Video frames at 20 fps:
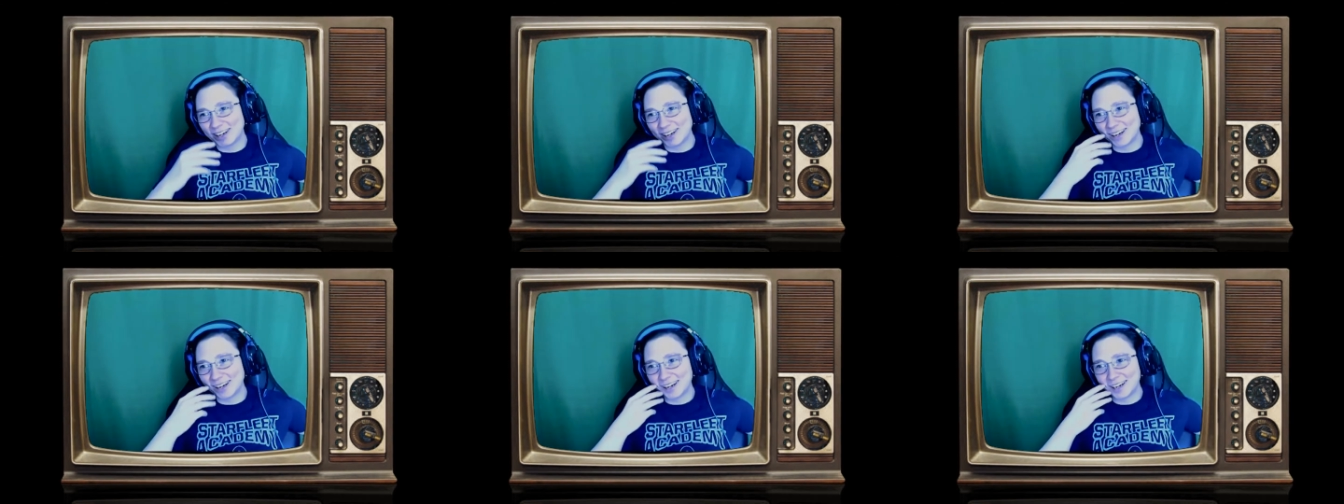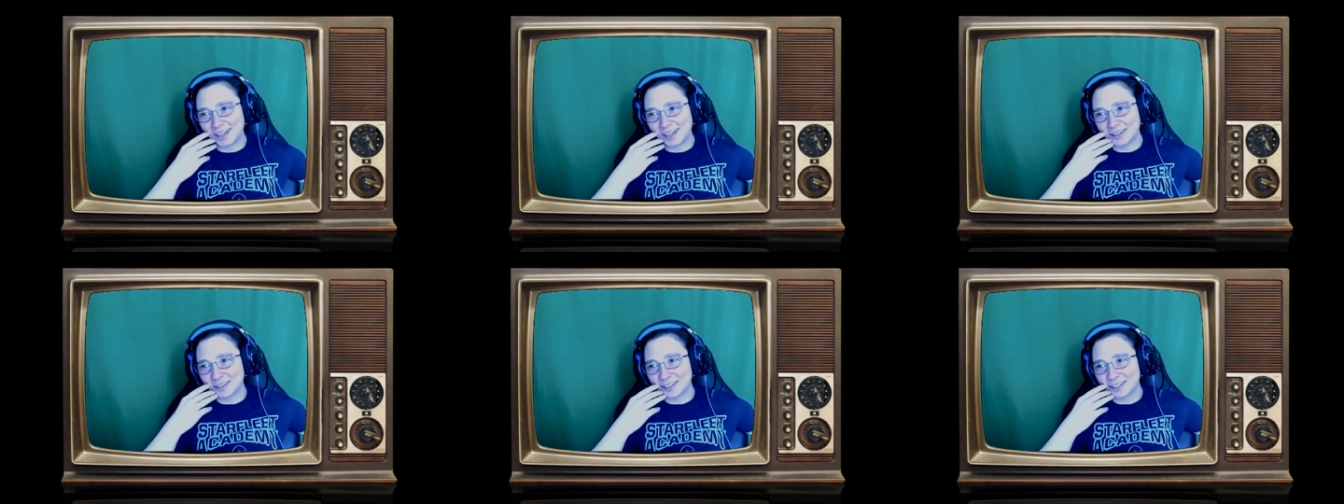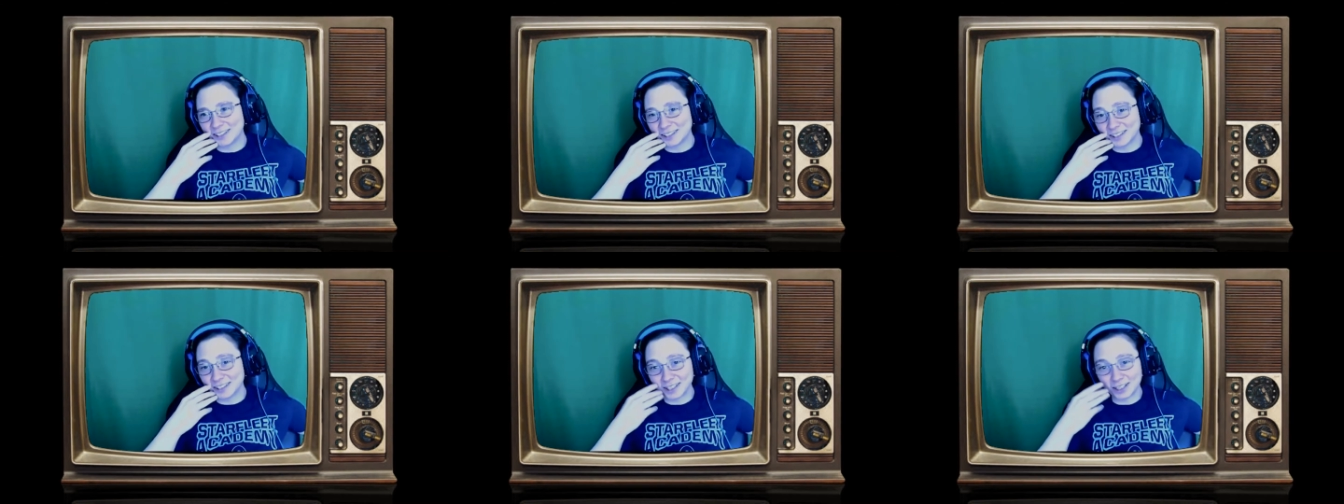
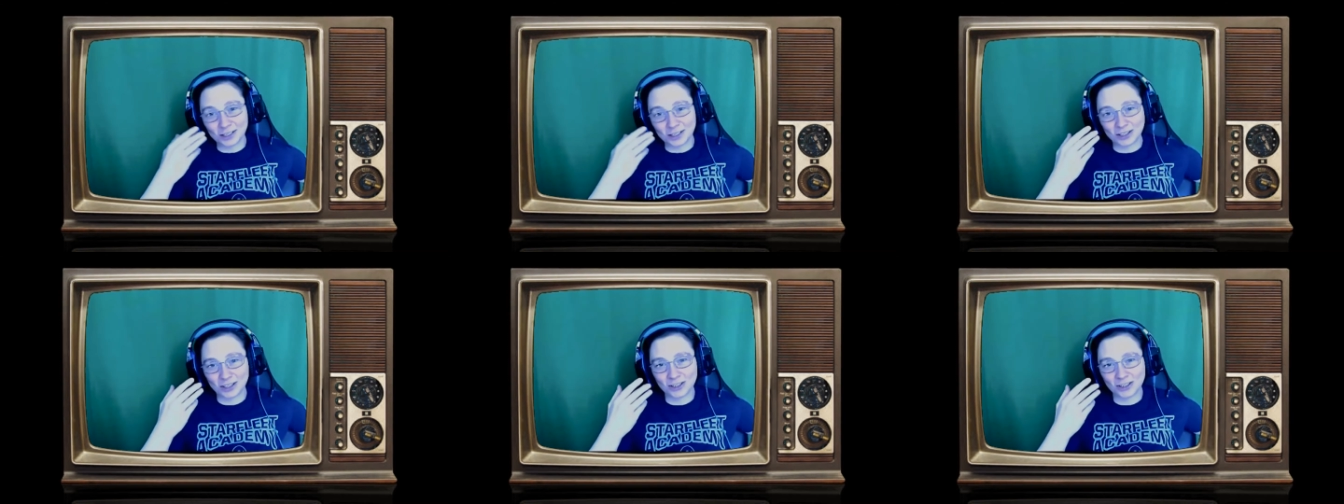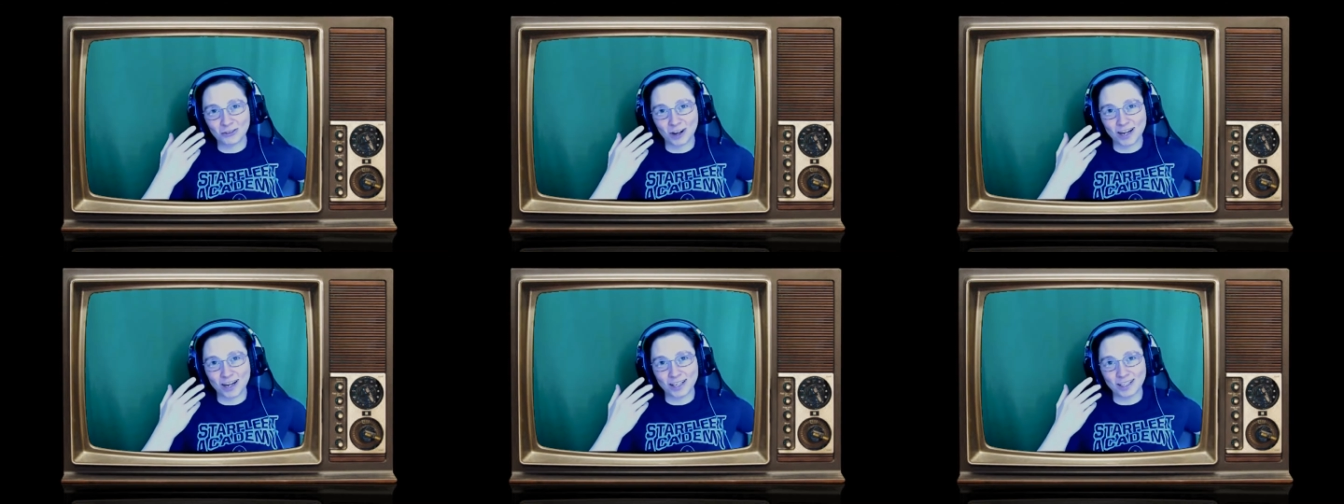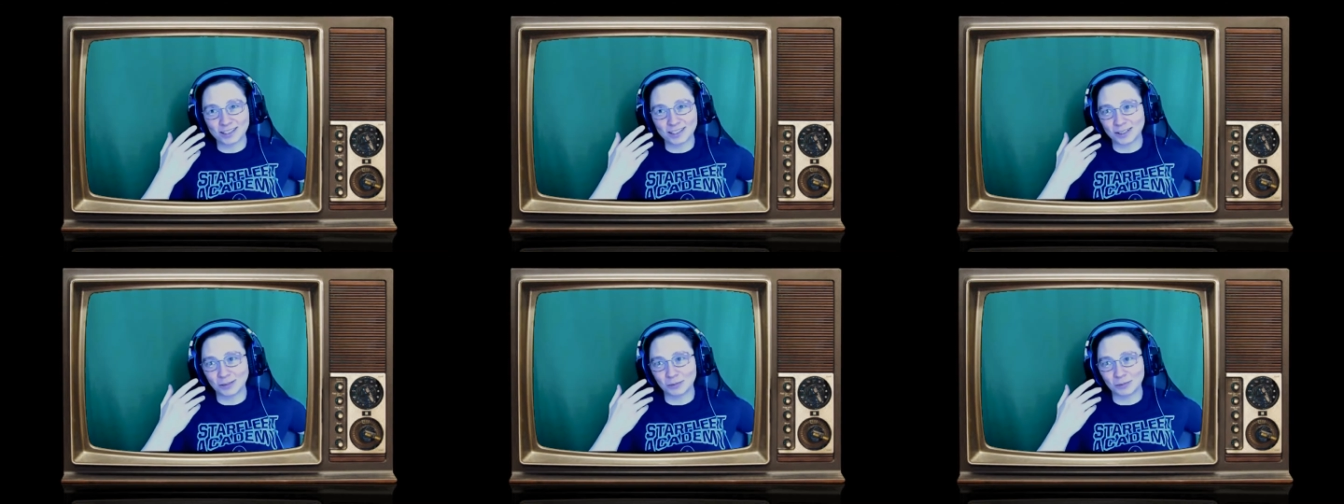because they're writing
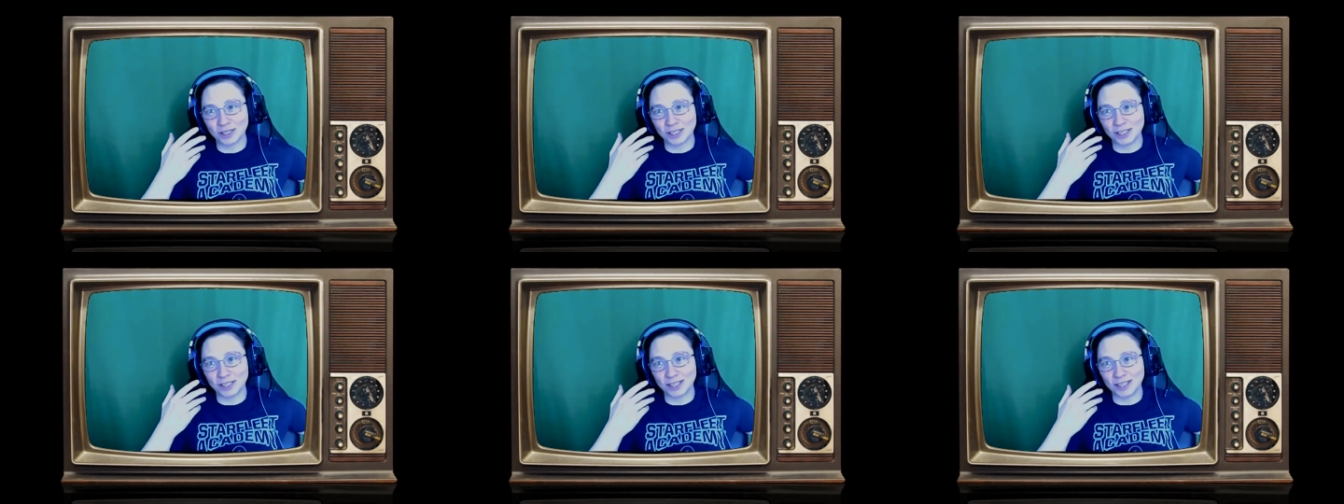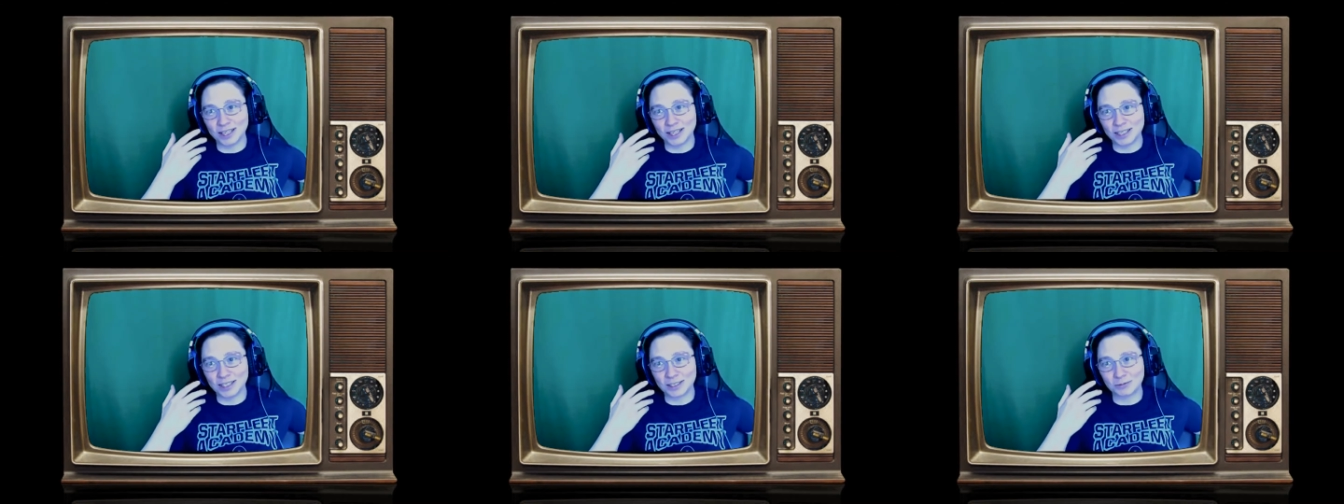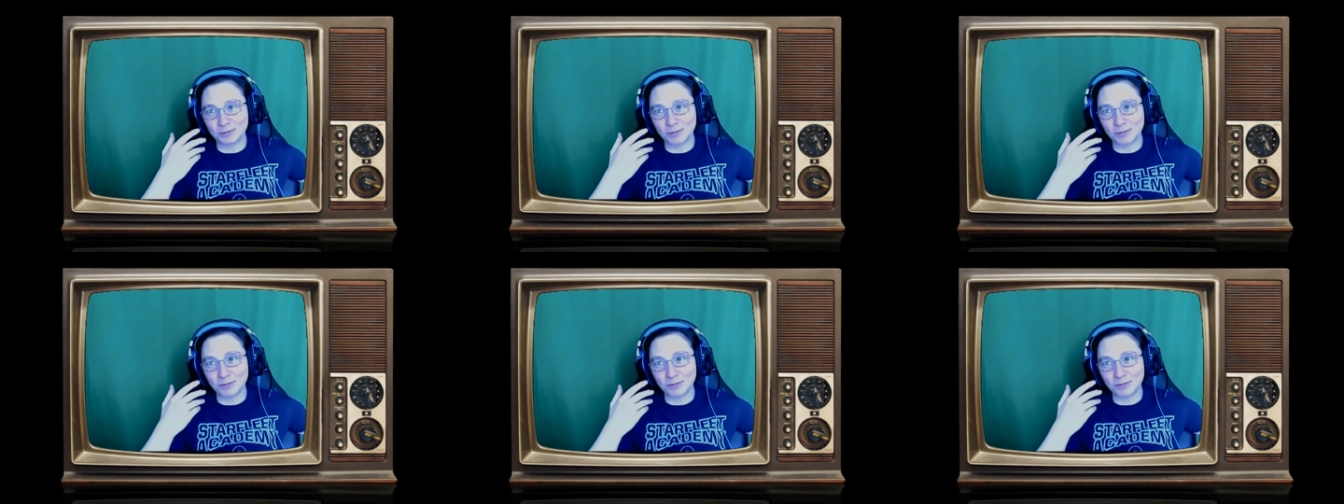something and they just